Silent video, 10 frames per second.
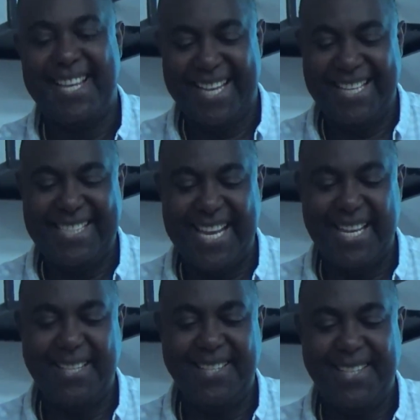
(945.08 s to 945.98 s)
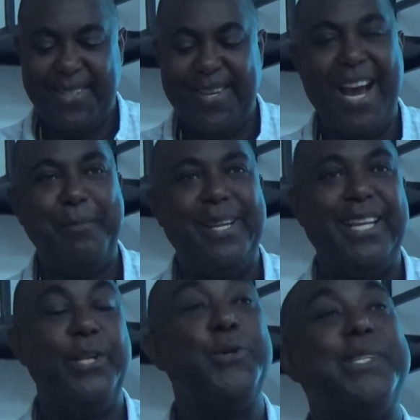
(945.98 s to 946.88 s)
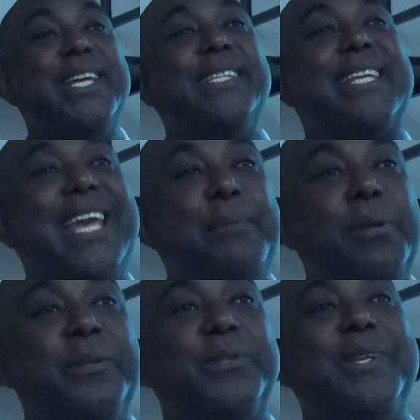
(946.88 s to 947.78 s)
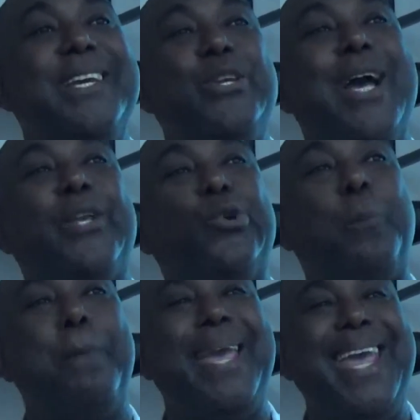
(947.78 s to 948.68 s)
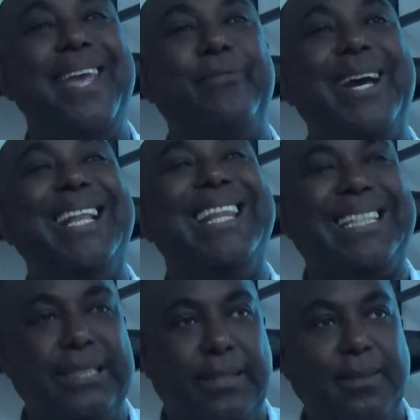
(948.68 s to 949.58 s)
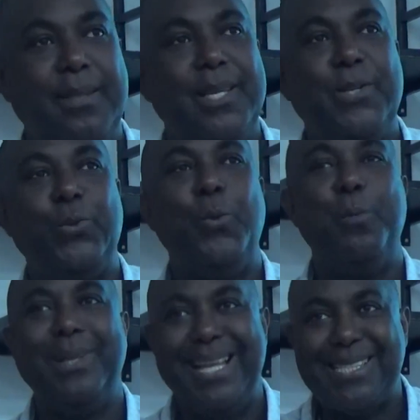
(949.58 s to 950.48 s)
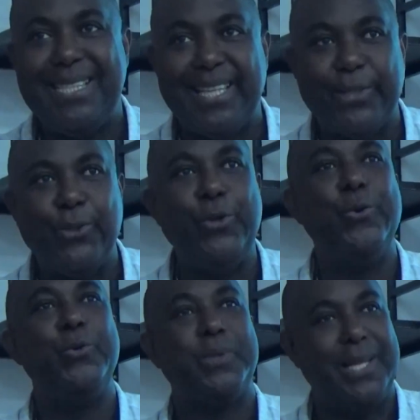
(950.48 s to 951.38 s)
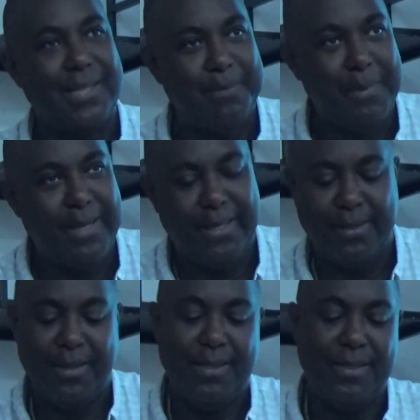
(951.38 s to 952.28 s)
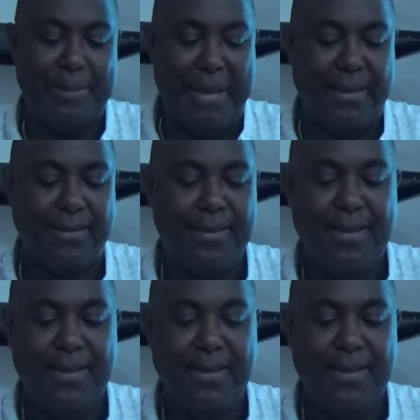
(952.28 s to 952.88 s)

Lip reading: And he said to RBD, in those days, cables, you had to pay for a letter. So less letter you use, less money spent.